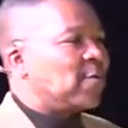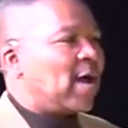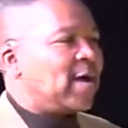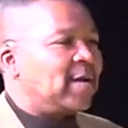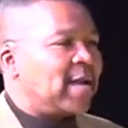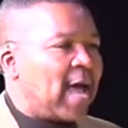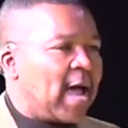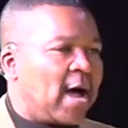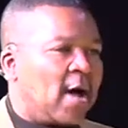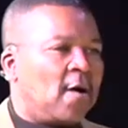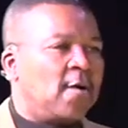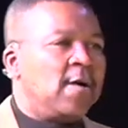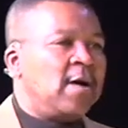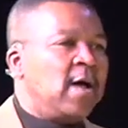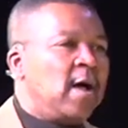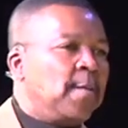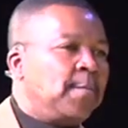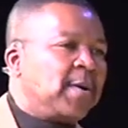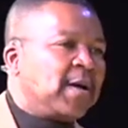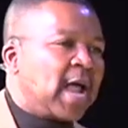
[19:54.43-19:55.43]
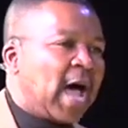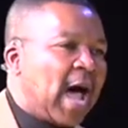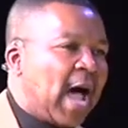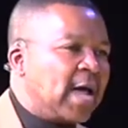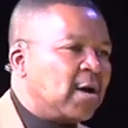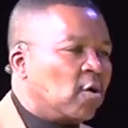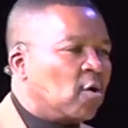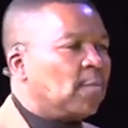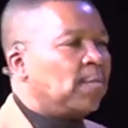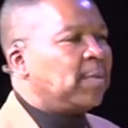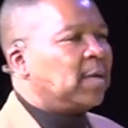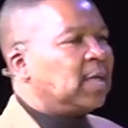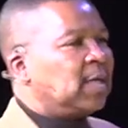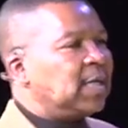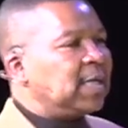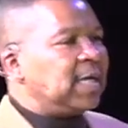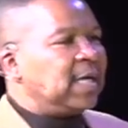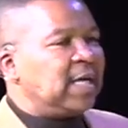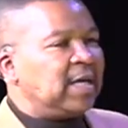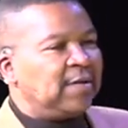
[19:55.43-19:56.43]
right now, but I don't
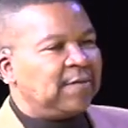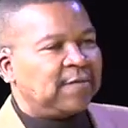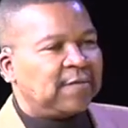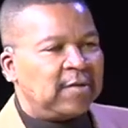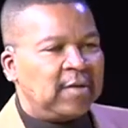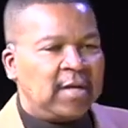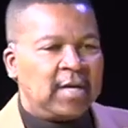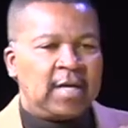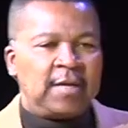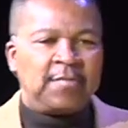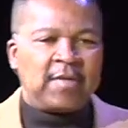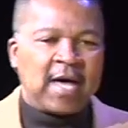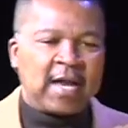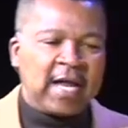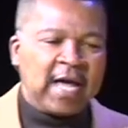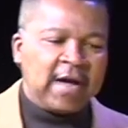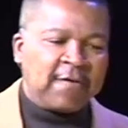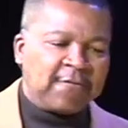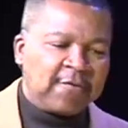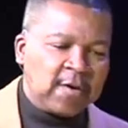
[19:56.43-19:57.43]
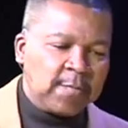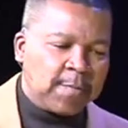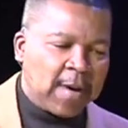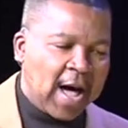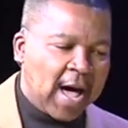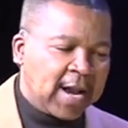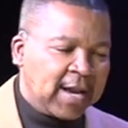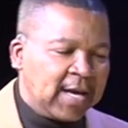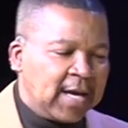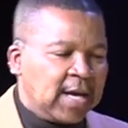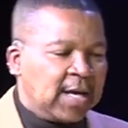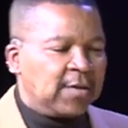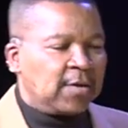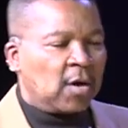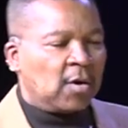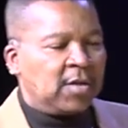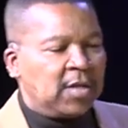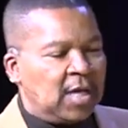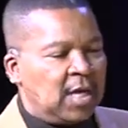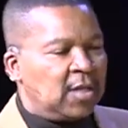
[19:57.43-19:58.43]
believe that everybody
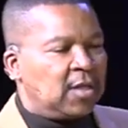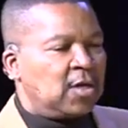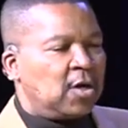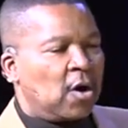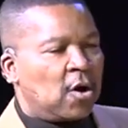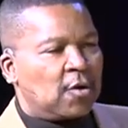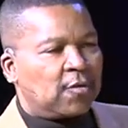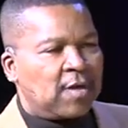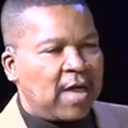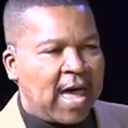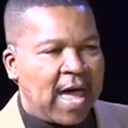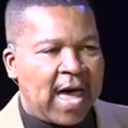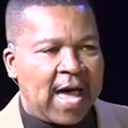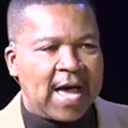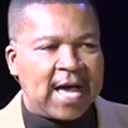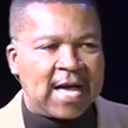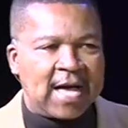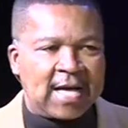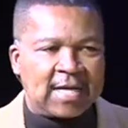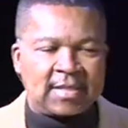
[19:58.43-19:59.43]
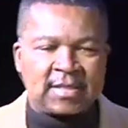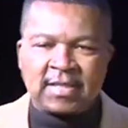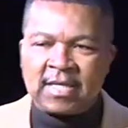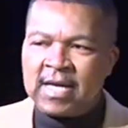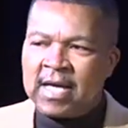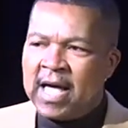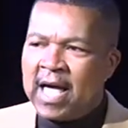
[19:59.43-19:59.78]
in the earth has